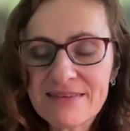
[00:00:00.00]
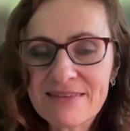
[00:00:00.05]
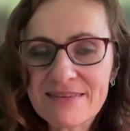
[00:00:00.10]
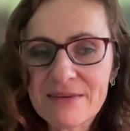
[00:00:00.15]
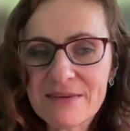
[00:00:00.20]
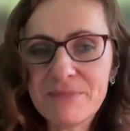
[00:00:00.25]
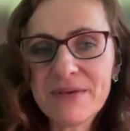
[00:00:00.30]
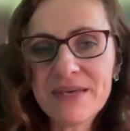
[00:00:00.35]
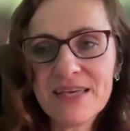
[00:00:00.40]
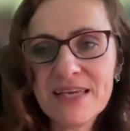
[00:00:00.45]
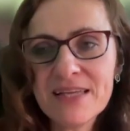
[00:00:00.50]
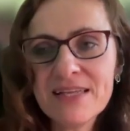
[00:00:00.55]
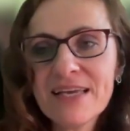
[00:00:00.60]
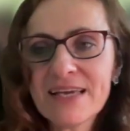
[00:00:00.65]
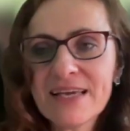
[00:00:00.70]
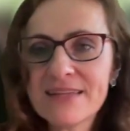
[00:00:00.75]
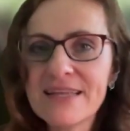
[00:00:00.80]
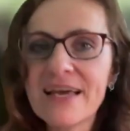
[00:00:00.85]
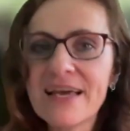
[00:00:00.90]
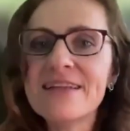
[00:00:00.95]
the
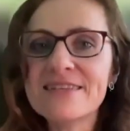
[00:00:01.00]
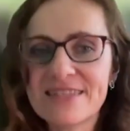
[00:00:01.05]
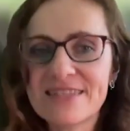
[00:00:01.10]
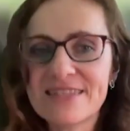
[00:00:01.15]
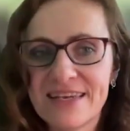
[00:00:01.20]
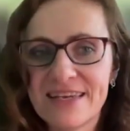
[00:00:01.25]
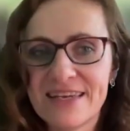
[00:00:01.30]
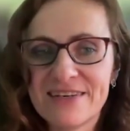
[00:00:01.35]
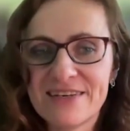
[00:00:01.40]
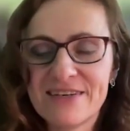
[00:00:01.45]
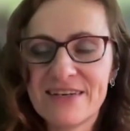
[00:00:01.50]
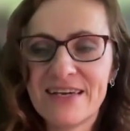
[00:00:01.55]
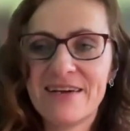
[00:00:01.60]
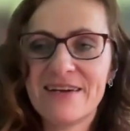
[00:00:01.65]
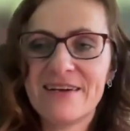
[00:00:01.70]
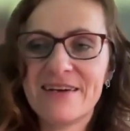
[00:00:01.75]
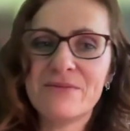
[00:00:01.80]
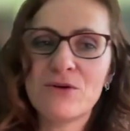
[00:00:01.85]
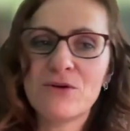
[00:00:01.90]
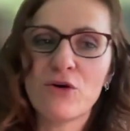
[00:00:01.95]
beginning and ending
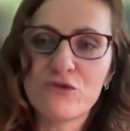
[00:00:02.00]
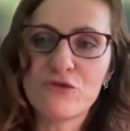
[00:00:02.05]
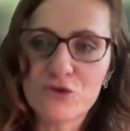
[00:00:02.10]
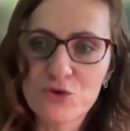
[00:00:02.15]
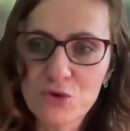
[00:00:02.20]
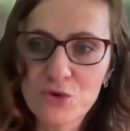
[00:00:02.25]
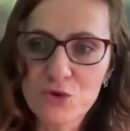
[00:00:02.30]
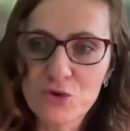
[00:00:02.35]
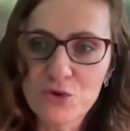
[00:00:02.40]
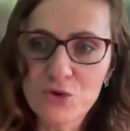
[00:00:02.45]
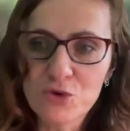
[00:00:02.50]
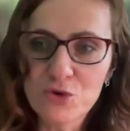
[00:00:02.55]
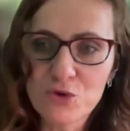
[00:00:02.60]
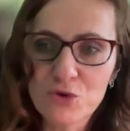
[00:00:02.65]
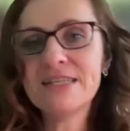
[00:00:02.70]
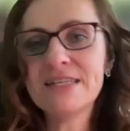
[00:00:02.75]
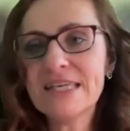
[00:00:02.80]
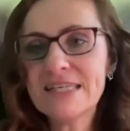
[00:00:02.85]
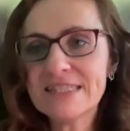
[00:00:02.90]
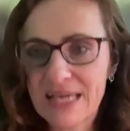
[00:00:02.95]
of rule
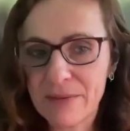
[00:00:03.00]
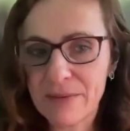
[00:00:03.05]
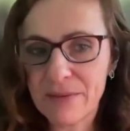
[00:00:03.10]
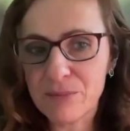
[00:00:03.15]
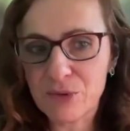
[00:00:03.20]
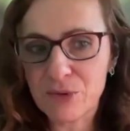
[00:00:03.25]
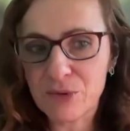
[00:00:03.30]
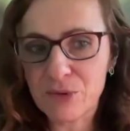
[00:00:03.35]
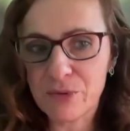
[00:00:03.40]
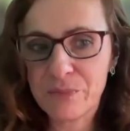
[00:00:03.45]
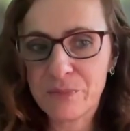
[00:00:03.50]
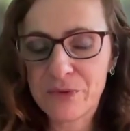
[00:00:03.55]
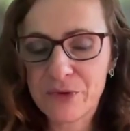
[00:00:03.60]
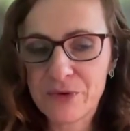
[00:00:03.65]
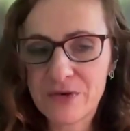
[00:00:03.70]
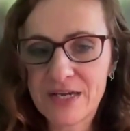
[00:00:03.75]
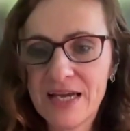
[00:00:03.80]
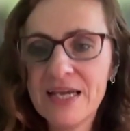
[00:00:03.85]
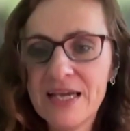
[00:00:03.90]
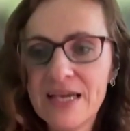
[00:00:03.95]
and example,
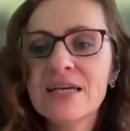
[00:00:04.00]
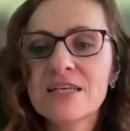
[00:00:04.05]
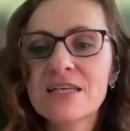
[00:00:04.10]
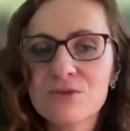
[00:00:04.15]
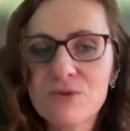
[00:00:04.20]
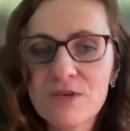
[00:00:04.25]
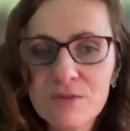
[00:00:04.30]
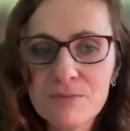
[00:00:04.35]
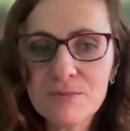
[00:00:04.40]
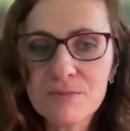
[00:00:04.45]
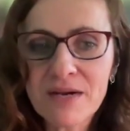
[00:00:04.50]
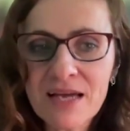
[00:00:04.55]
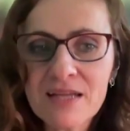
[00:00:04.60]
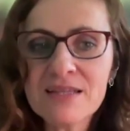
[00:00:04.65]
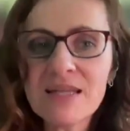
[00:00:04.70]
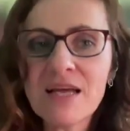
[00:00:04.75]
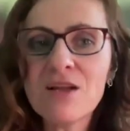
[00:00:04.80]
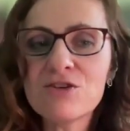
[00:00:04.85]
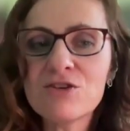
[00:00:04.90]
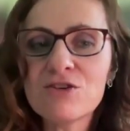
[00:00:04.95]
okay? So in my
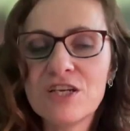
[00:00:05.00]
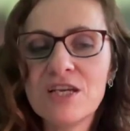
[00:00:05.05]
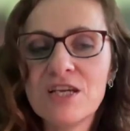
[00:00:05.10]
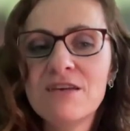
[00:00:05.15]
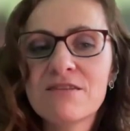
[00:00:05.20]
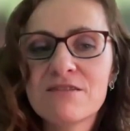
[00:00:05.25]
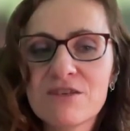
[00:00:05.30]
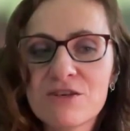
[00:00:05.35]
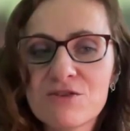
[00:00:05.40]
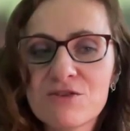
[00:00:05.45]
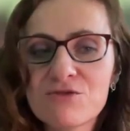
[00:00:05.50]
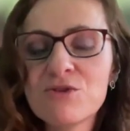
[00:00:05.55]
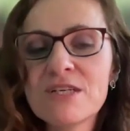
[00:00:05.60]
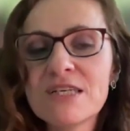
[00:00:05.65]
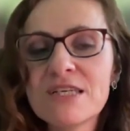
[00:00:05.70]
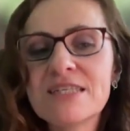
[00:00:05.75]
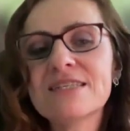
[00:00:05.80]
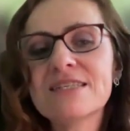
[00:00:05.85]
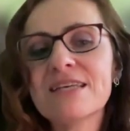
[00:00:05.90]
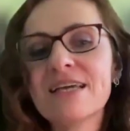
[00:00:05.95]
analogy, the rule
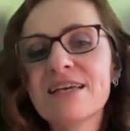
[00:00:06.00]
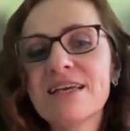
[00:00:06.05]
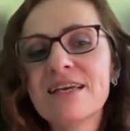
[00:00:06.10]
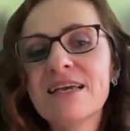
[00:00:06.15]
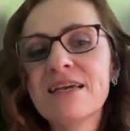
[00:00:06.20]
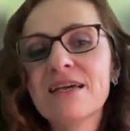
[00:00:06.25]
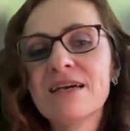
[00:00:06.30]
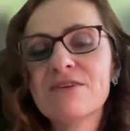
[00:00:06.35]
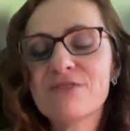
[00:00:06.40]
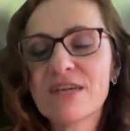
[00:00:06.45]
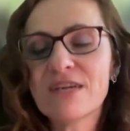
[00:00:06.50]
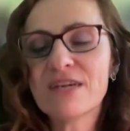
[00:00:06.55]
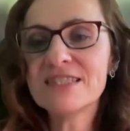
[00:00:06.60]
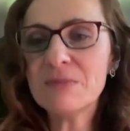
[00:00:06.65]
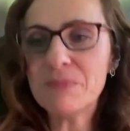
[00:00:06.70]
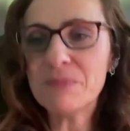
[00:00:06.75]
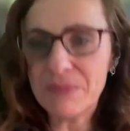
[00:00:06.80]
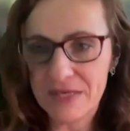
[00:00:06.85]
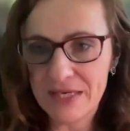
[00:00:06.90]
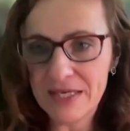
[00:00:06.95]
is a
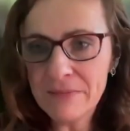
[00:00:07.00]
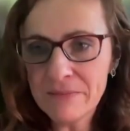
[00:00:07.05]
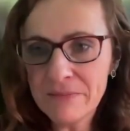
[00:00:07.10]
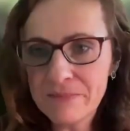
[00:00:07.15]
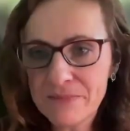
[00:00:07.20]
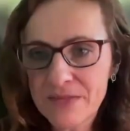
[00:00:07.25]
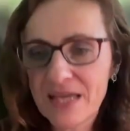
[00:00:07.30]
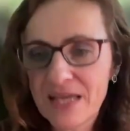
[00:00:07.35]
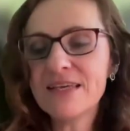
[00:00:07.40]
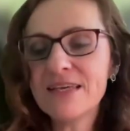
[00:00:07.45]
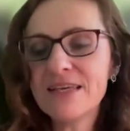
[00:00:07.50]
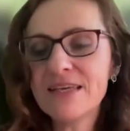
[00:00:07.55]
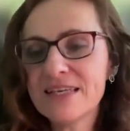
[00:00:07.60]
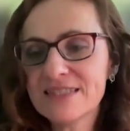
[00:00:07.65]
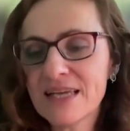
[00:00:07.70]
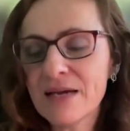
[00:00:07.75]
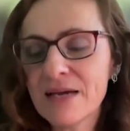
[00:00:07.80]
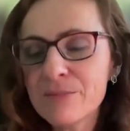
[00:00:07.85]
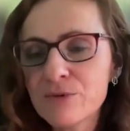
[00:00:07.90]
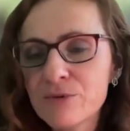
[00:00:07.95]
recipe and the
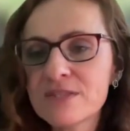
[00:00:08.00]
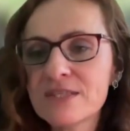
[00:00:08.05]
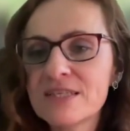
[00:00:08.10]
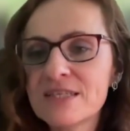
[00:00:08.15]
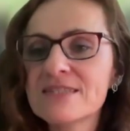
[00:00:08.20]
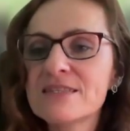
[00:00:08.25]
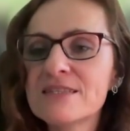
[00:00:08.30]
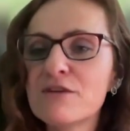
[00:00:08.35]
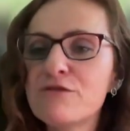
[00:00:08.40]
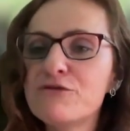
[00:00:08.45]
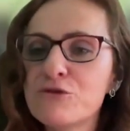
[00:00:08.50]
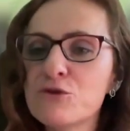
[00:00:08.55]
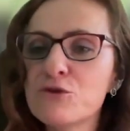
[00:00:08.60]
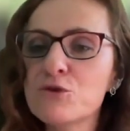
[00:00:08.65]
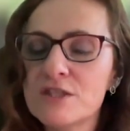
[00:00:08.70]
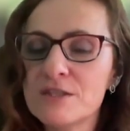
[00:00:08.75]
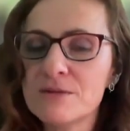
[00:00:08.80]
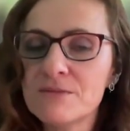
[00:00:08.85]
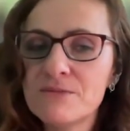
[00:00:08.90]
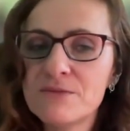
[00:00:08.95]
examples is the
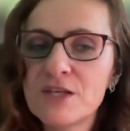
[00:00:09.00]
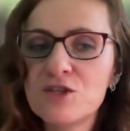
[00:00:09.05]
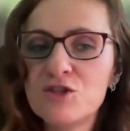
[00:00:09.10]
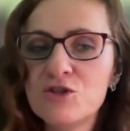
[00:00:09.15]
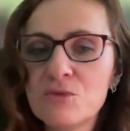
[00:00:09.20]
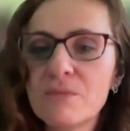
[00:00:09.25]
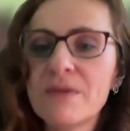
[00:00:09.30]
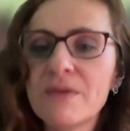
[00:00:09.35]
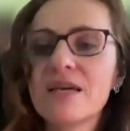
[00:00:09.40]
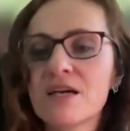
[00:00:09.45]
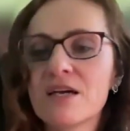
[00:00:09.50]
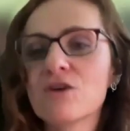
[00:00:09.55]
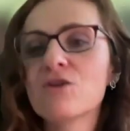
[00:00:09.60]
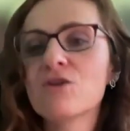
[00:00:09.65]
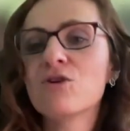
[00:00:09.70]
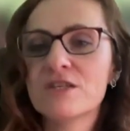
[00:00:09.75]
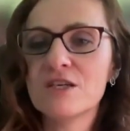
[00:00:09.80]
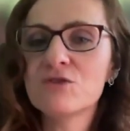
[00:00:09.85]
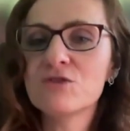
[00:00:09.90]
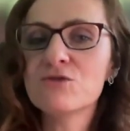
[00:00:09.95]
food that you make
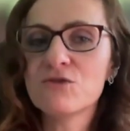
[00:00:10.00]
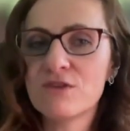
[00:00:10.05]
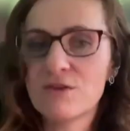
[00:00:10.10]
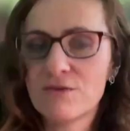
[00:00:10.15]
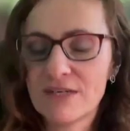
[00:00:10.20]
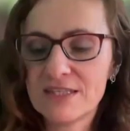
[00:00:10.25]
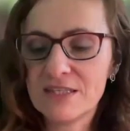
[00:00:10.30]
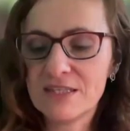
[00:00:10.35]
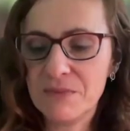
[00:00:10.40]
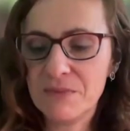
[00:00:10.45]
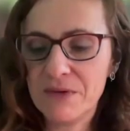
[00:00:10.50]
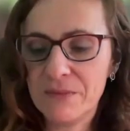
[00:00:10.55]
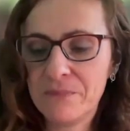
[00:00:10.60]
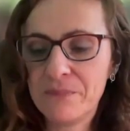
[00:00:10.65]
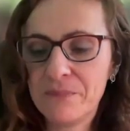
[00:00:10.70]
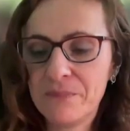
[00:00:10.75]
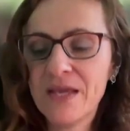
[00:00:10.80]
according to the recipe.